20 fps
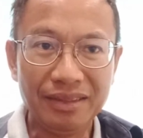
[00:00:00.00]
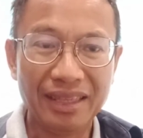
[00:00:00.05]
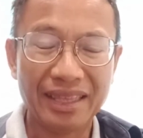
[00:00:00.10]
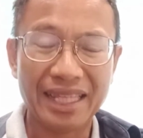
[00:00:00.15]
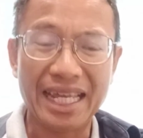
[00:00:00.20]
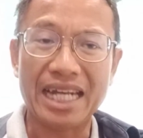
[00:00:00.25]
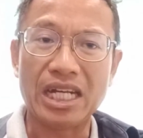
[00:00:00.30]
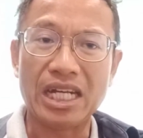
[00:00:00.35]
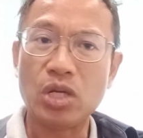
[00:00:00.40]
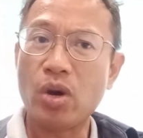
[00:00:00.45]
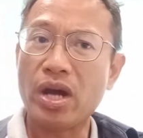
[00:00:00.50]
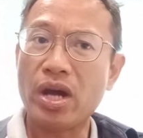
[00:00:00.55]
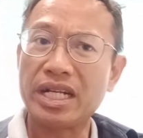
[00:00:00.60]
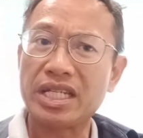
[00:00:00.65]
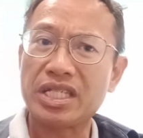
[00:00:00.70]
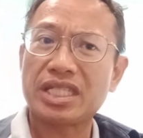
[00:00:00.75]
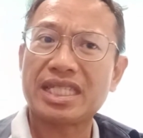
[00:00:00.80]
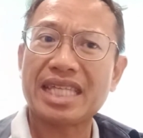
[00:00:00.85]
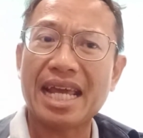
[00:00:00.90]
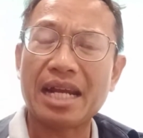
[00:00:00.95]
then you
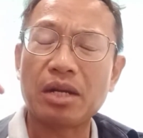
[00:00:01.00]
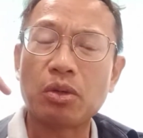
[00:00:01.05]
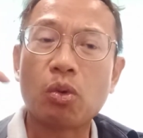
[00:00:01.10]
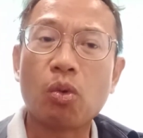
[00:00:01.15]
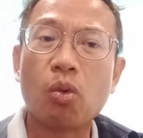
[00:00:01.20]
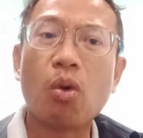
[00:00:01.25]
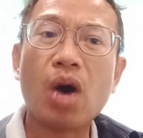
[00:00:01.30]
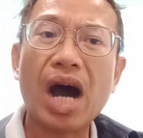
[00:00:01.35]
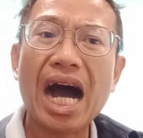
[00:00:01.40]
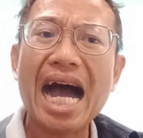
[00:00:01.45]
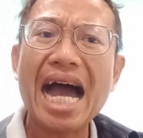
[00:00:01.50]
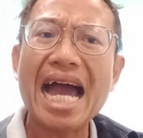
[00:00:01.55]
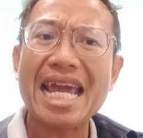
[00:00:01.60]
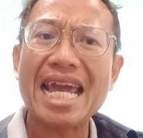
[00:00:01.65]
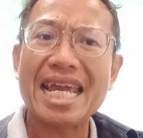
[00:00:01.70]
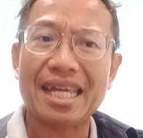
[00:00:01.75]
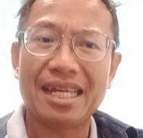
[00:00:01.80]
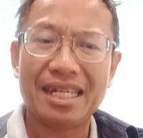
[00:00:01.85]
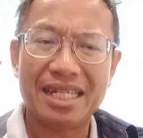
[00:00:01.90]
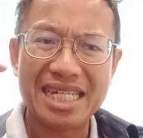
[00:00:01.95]
understand
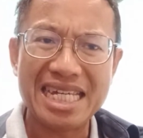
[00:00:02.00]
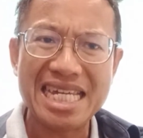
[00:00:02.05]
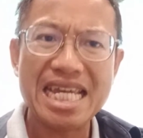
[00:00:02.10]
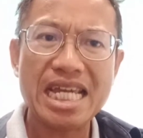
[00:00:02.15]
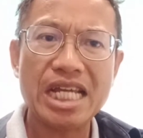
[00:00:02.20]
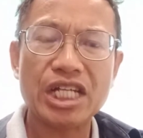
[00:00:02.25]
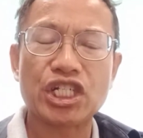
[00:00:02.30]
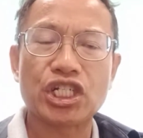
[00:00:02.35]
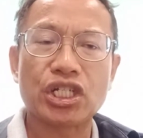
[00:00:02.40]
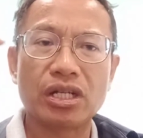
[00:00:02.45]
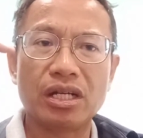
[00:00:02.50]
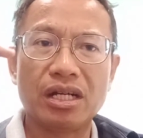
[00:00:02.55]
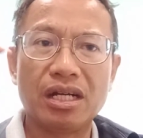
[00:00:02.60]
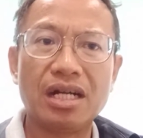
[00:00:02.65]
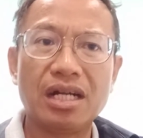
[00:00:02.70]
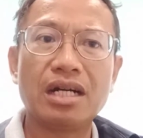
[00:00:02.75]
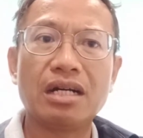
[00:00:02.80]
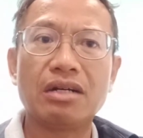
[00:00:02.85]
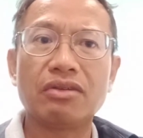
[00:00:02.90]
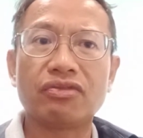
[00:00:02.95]
why each
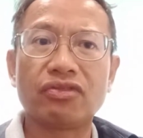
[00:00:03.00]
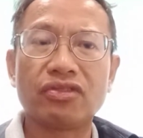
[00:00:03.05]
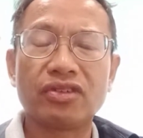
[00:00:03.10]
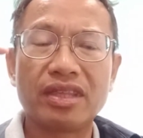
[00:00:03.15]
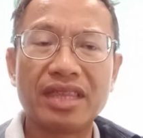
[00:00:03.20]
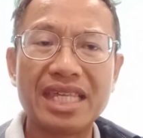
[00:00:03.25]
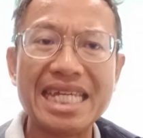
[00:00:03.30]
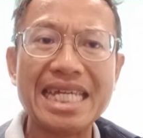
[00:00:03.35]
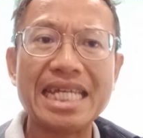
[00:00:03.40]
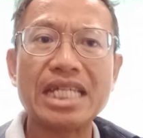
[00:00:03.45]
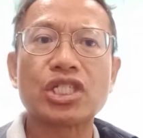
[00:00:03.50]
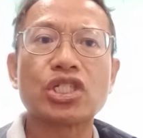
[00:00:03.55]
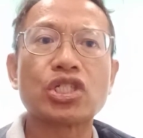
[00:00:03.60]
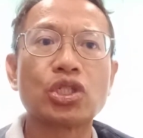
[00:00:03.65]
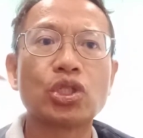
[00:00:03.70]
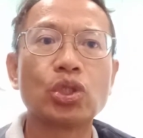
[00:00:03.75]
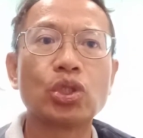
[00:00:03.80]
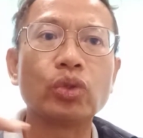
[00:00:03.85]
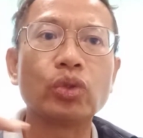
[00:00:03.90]
of these two